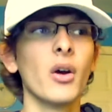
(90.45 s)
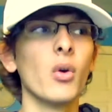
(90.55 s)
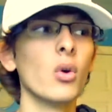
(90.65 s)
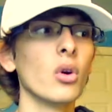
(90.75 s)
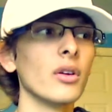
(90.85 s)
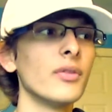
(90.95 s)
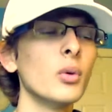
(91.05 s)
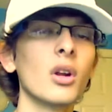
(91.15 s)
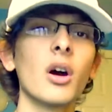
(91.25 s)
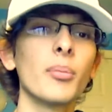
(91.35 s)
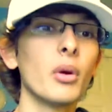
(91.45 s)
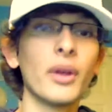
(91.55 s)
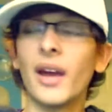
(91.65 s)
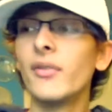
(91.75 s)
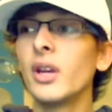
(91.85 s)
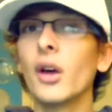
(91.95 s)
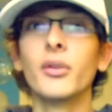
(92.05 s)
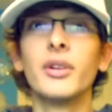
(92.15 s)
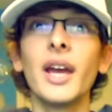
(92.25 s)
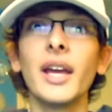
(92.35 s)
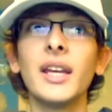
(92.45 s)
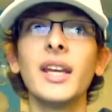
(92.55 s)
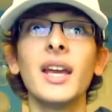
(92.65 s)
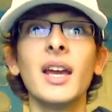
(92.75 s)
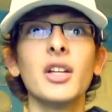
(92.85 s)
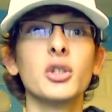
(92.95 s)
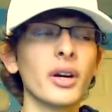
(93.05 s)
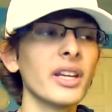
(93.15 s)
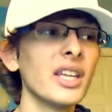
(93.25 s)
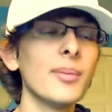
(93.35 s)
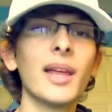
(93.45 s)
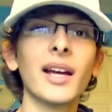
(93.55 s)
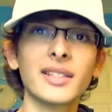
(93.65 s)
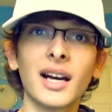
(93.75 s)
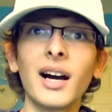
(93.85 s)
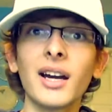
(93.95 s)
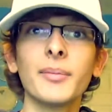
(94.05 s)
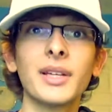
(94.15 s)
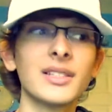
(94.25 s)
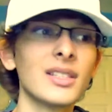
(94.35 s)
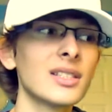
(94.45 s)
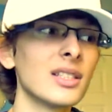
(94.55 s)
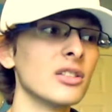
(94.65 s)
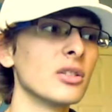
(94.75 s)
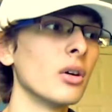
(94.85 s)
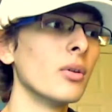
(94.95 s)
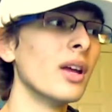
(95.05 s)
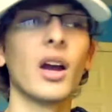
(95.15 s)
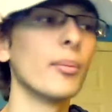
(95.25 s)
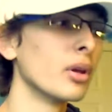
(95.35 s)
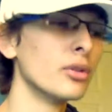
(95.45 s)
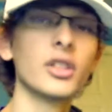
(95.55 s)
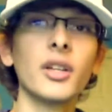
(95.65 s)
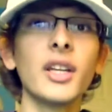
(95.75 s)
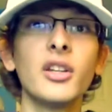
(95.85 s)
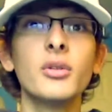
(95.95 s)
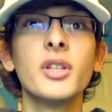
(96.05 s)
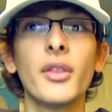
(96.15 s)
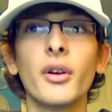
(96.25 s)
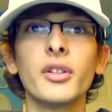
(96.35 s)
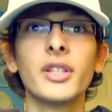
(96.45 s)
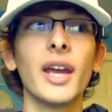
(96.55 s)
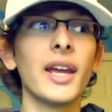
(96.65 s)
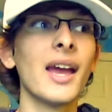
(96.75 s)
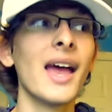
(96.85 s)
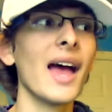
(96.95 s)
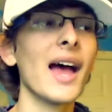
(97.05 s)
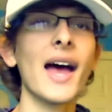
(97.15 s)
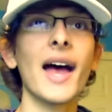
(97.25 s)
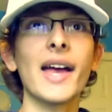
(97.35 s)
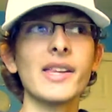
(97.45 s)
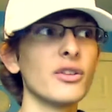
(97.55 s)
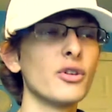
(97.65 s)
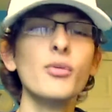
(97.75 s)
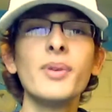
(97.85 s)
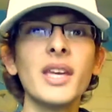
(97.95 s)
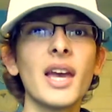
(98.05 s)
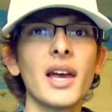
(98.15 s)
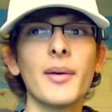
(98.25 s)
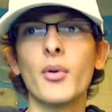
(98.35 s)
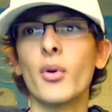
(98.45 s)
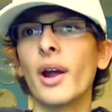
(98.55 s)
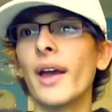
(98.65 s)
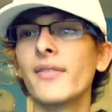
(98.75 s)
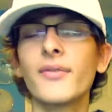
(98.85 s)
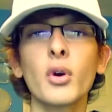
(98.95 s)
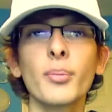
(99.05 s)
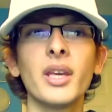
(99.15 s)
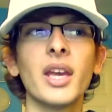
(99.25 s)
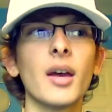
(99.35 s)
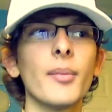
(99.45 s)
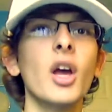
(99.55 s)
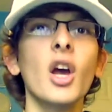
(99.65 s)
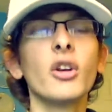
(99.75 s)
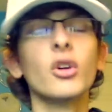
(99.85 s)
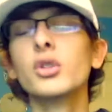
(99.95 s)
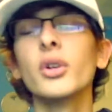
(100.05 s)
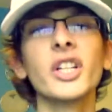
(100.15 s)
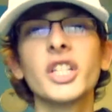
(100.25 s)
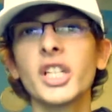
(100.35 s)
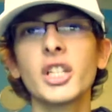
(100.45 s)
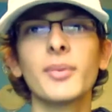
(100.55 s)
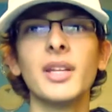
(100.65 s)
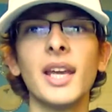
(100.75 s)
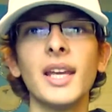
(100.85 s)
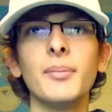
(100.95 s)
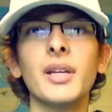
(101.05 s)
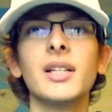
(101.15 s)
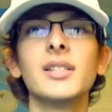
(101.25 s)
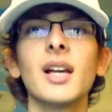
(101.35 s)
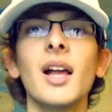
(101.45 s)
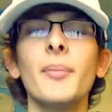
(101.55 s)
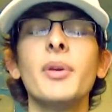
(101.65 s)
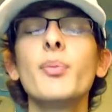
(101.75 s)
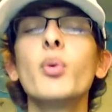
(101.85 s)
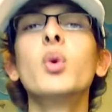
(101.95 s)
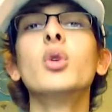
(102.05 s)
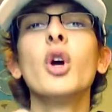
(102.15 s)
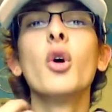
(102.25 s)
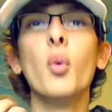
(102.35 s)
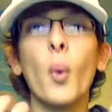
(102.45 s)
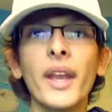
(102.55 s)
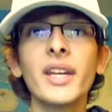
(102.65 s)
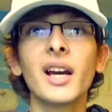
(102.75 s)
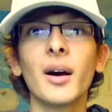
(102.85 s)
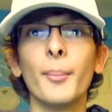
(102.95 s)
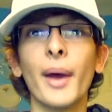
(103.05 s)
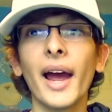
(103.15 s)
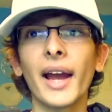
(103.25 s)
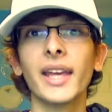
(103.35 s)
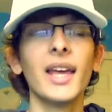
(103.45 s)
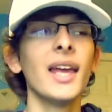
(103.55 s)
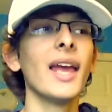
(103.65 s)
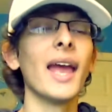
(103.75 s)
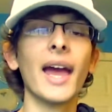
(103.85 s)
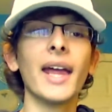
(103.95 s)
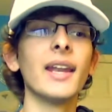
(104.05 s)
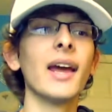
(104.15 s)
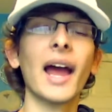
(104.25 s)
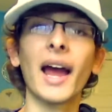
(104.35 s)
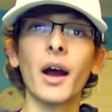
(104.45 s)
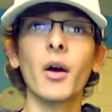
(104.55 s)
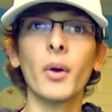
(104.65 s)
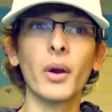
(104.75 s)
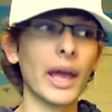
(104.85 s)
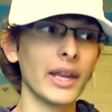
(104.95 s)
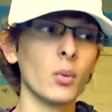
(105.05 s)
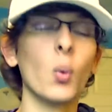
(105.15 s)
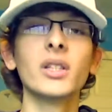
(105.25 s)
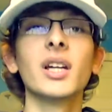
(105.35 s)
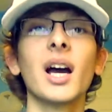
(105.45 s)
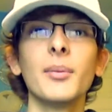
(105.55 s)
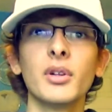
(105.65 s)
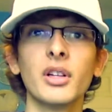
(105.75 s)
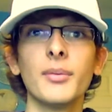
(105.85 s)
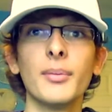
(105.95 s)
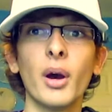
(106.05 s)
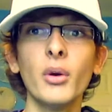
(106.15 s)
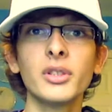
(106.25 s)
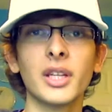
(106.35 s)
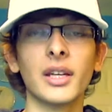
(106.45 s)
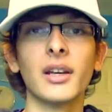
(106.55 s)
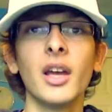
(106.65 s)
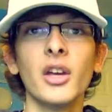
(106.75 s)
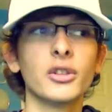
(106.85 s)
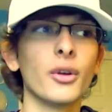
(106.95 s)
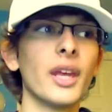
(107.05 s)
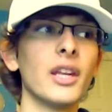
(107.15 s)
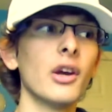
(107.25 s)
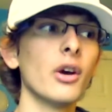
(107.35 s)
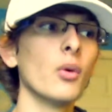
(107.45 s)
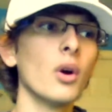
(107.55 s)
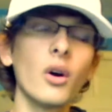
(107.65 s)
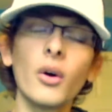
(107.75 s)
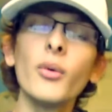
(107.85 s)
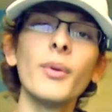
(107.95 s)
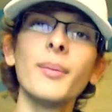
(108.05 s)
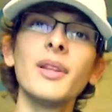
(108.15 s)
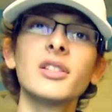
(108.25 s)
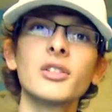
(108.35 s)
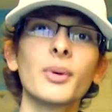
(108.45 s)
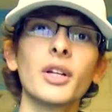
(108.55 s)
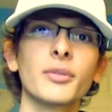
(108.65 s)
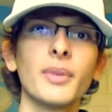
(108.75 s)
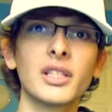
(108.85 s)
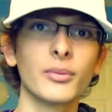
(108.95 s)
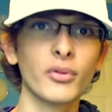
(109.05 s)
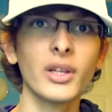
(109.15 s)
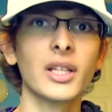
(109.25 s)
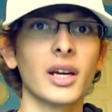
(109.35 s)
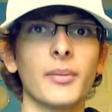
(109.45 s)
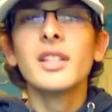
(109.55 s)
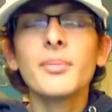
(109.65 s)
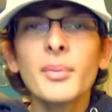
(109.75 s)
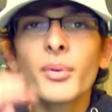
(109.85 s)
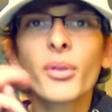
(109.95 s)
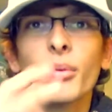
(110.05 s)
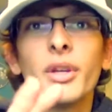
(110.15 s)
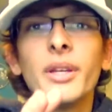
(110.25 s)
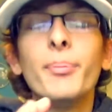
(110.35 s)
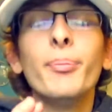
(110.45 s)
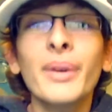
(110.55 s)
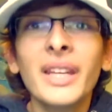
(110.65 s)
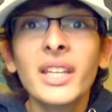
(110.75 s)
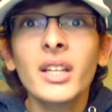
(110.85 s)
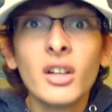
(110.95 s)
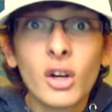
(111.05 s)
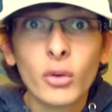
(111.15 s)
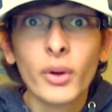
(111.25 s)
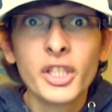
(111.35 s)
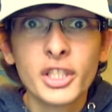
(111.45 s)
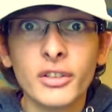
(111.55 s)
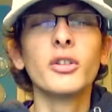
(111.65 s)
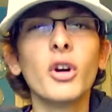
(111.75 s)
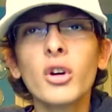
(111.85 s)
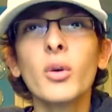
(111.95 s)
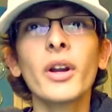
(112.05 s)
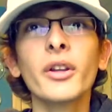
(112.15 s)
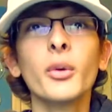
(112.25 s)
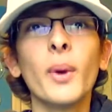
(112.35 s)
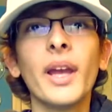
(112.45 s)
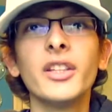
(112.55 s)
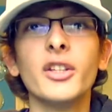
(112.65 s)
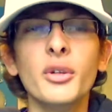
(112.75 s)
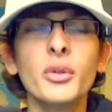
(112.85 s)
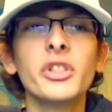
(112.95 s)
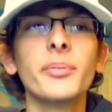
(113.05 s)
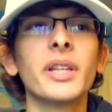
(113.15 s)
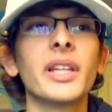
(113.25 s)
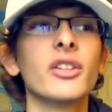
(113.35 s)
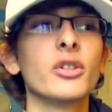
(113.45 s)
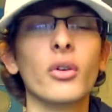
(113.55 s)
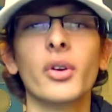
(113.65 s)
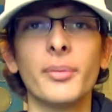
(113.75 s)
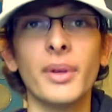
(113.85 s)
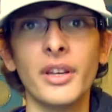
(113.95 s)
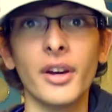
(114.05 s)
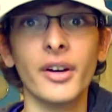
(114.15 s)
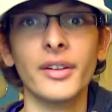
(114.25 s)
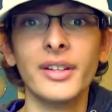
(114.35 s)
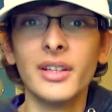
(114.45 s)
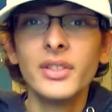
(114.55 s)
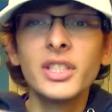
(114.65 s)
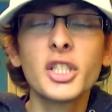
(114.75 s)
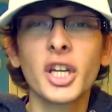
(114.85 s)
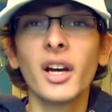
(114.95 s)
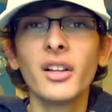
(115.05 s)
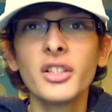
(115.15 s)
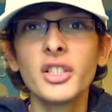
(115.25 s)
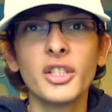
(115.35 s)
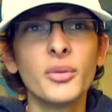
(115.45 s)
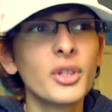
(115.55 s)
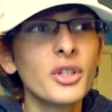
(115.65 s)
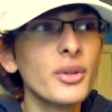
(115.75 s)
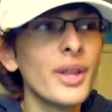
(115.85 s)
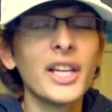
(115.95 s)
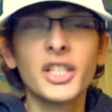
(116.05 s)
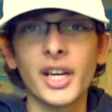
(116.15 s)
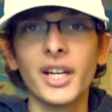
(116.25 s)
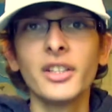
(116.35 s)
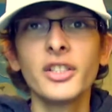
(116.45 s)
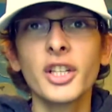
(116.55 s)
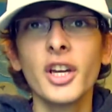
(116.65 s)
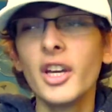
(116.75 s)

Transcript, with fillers: Or if you want to upload every other day, try and keep that time consistent. So upload Sunday, Tuesday, Thursday at 2 p.m. or at 4 p.m. Don't try and change up the date because people will know when to come back and how and what time you're going to be posting, so they know, oh, maybe this is when I should make some free time. Tip number 3, be original. Don't go out of your way to do something that has already been done. If it's a challenge and you want to do that challenge,